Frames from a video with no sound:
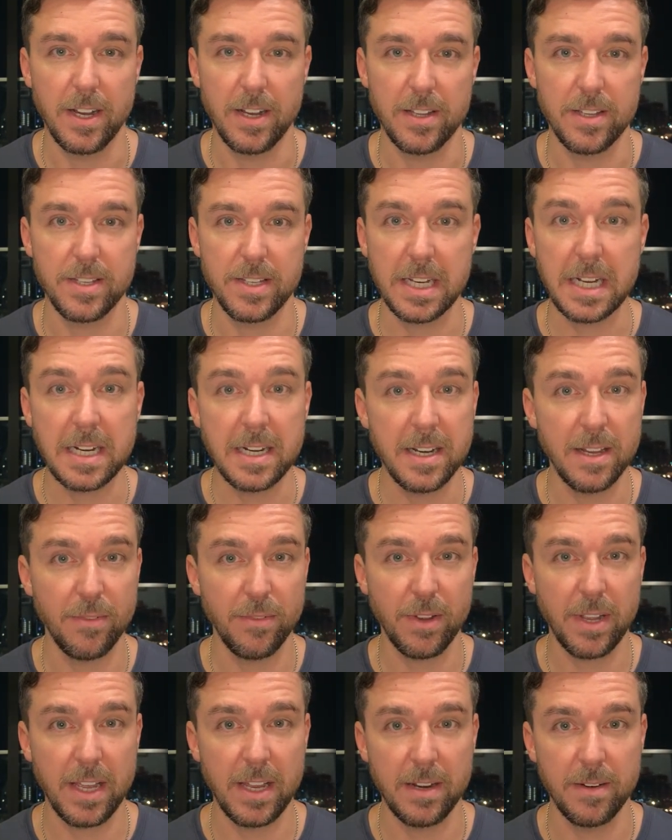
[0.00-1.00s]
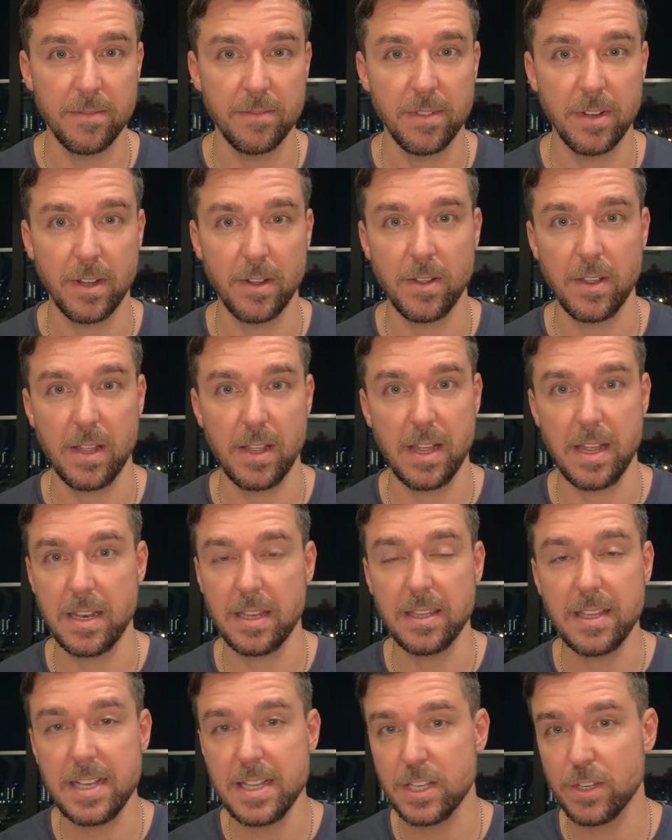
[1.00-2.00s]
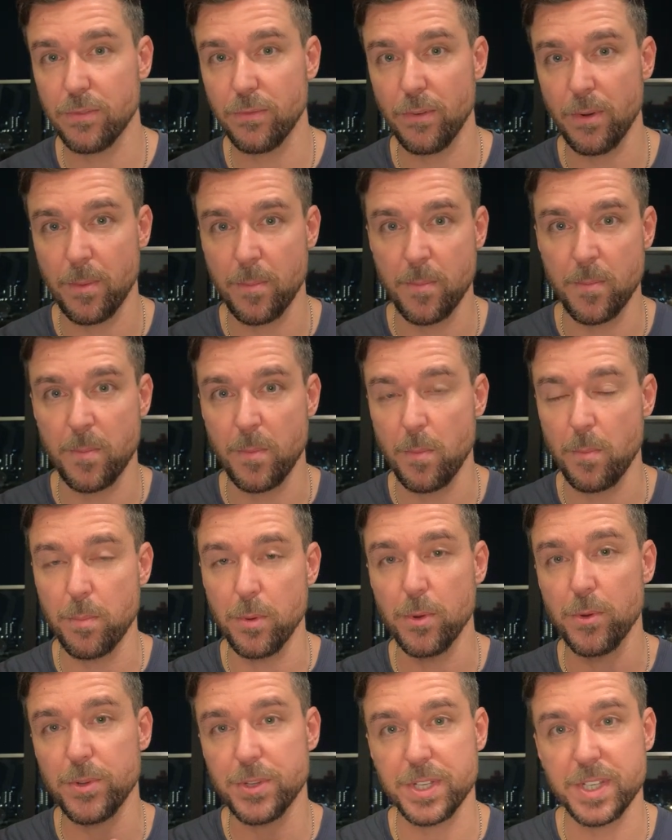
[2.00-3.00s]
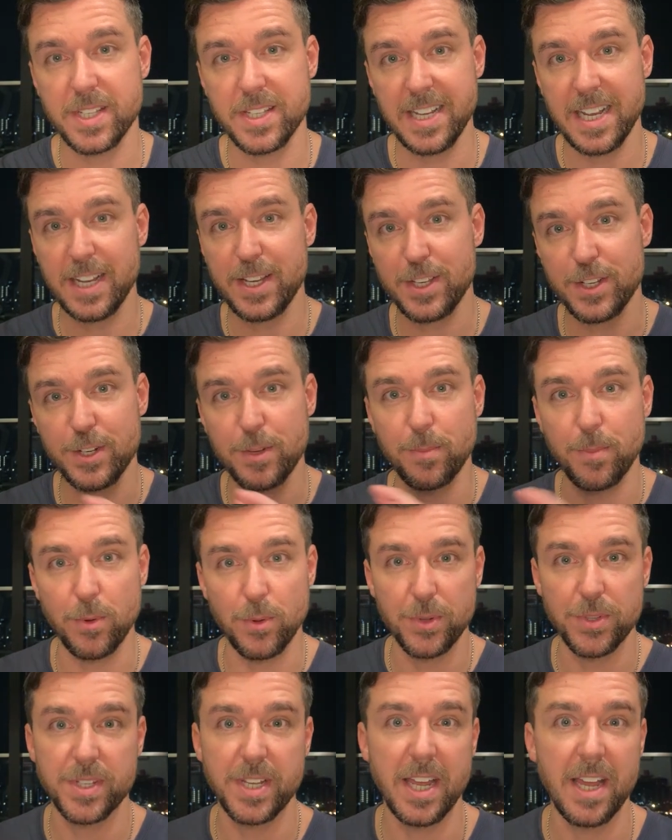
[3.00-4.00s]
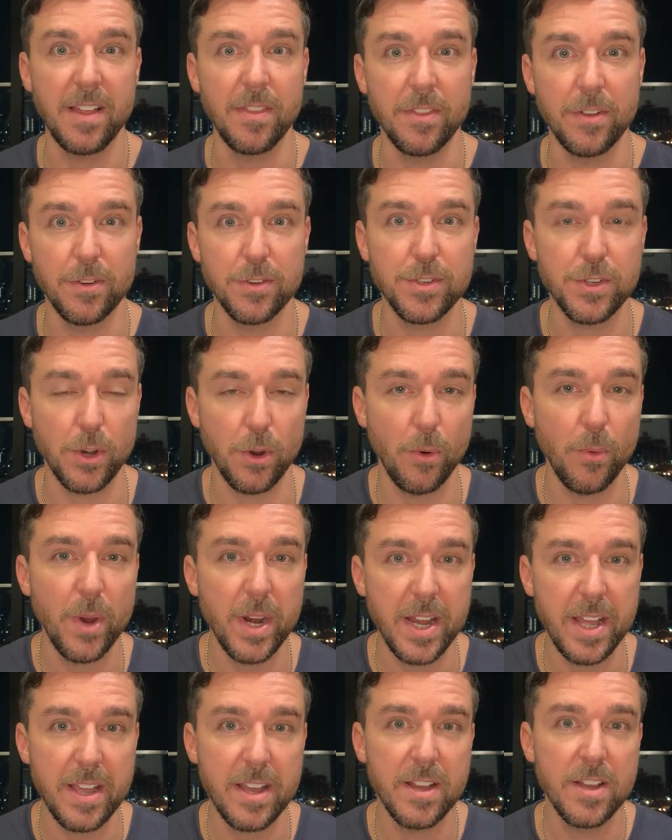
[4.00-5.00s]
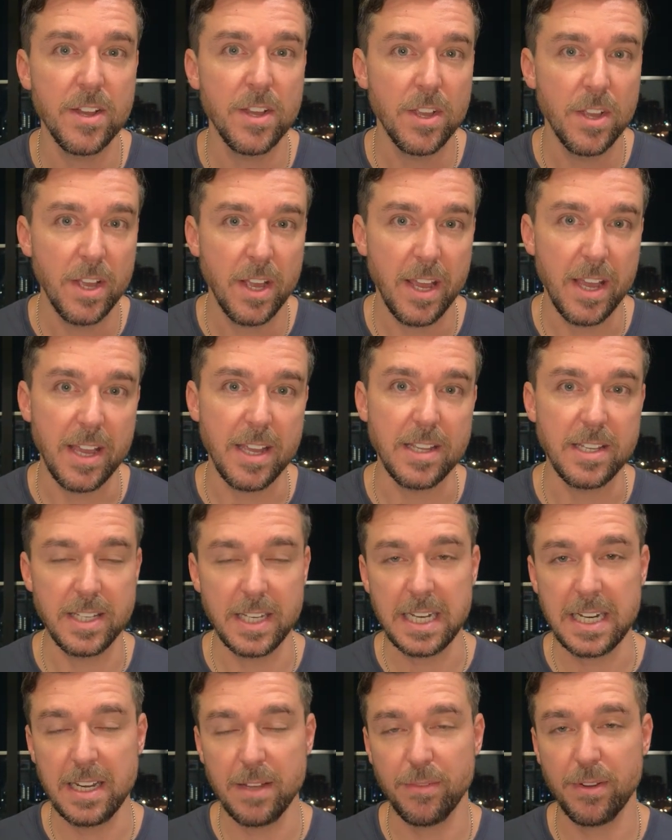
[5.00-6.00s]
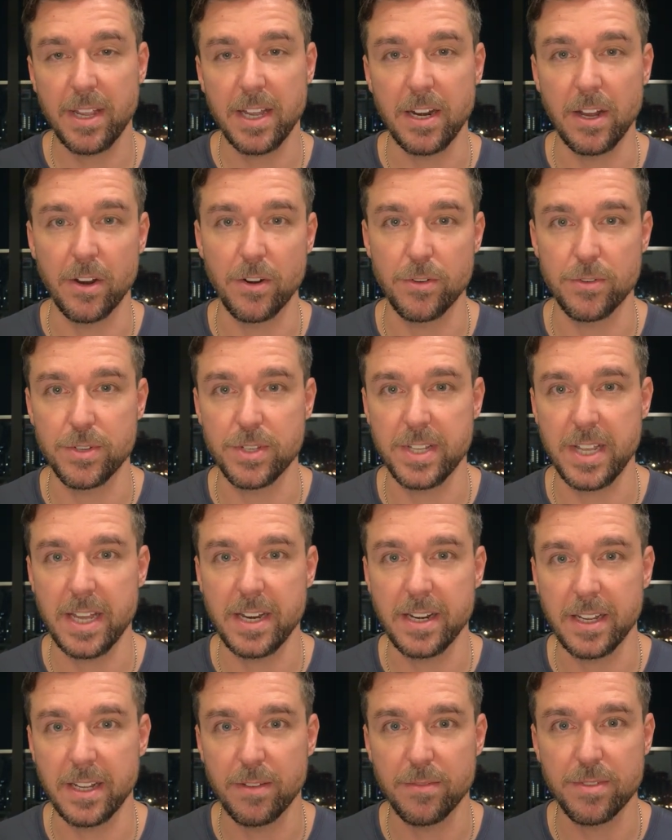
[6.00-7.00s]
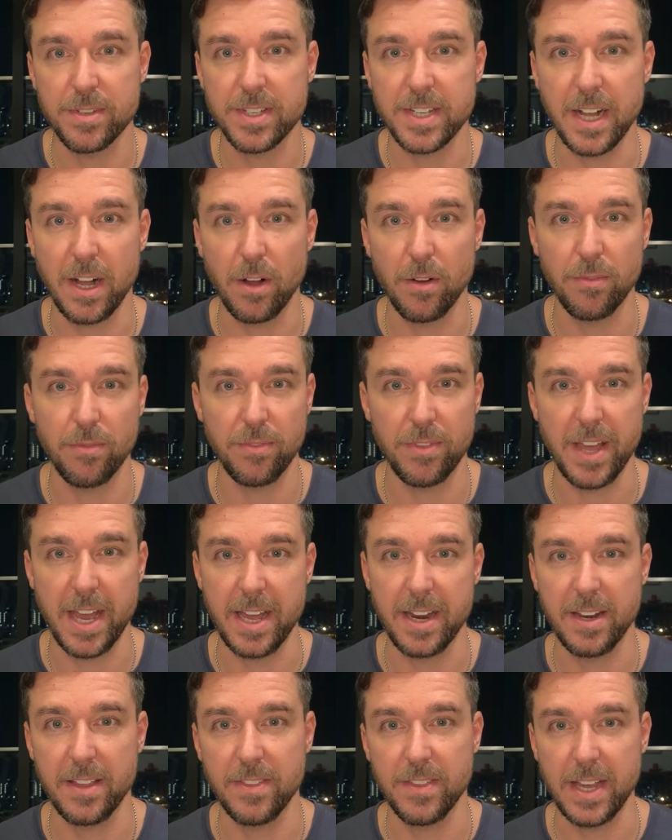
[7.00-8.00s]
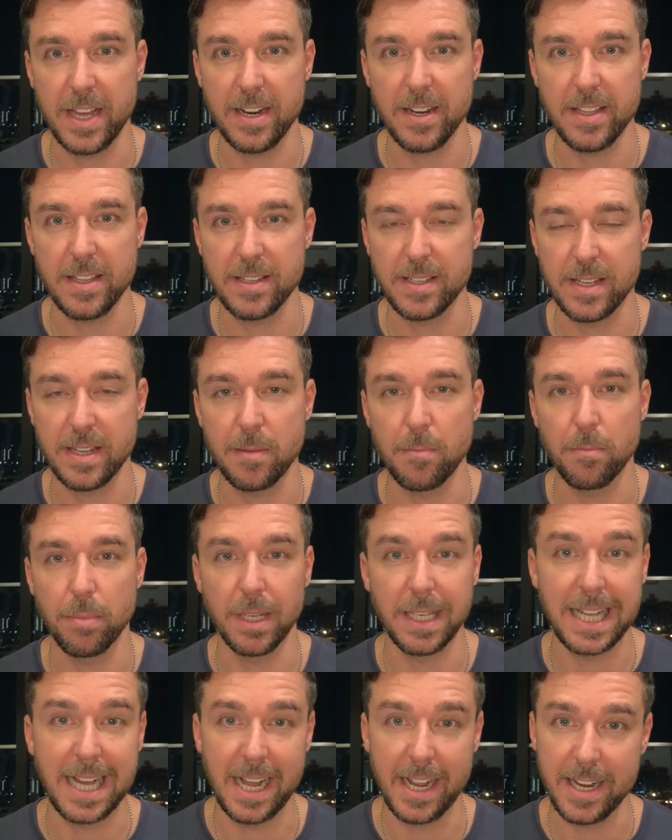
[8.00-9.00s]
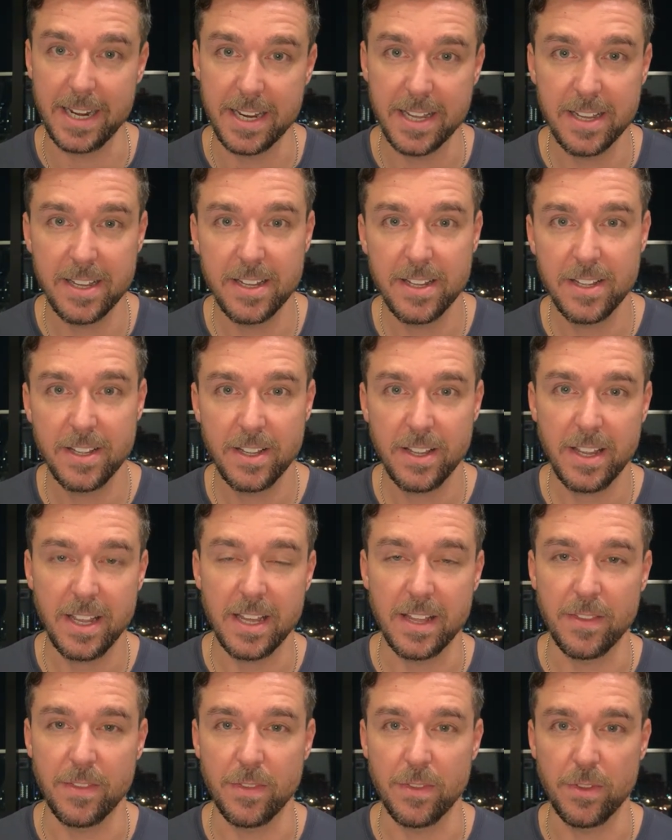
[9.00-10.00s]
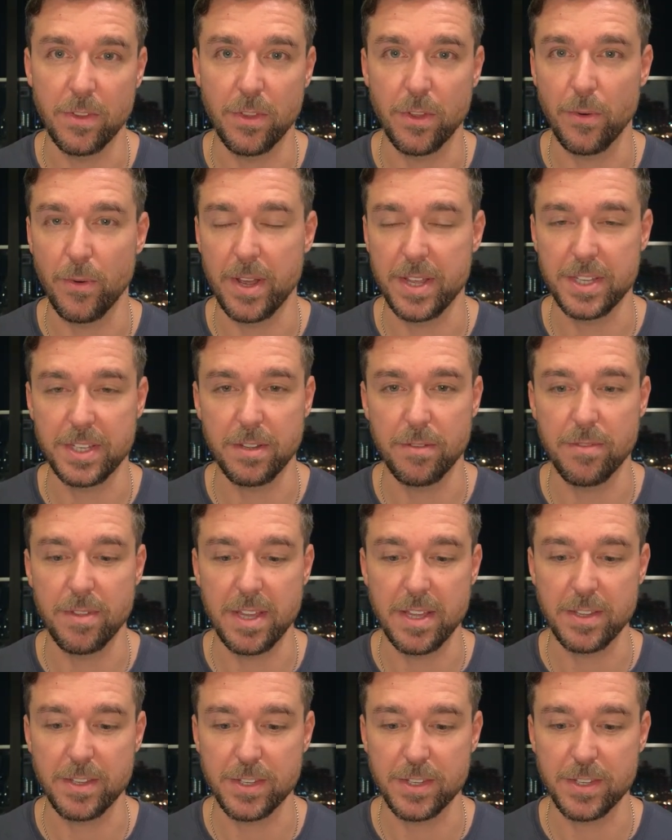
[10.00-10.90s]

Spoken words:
significant, at least from bull 6 to bull 10, there's already a significant understanding of self that is implied in the rest of these.